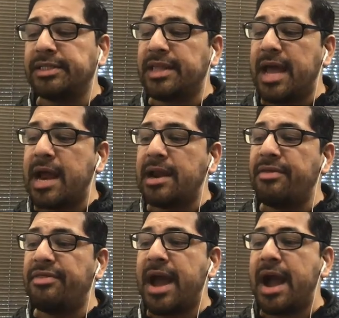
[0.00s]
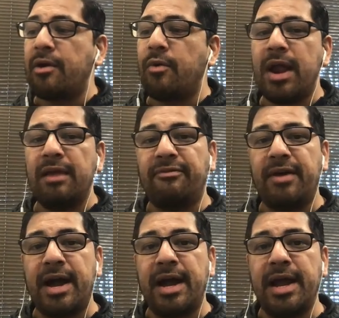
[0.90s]
that
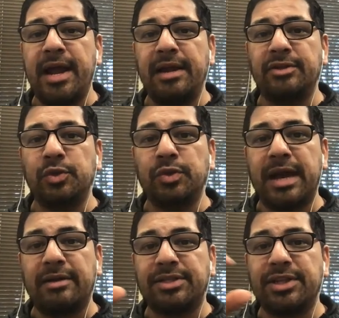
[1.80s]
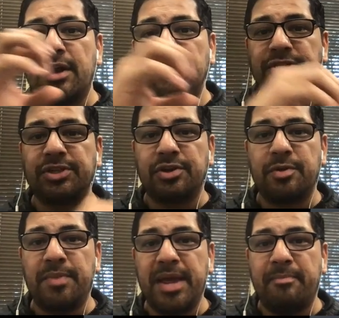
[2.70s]
qualified $2,000 is going to
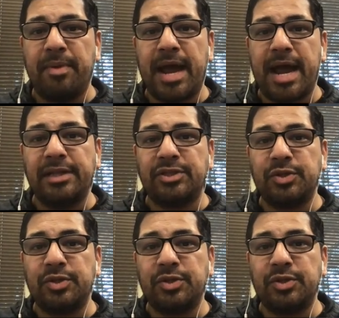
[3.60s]
be applied to the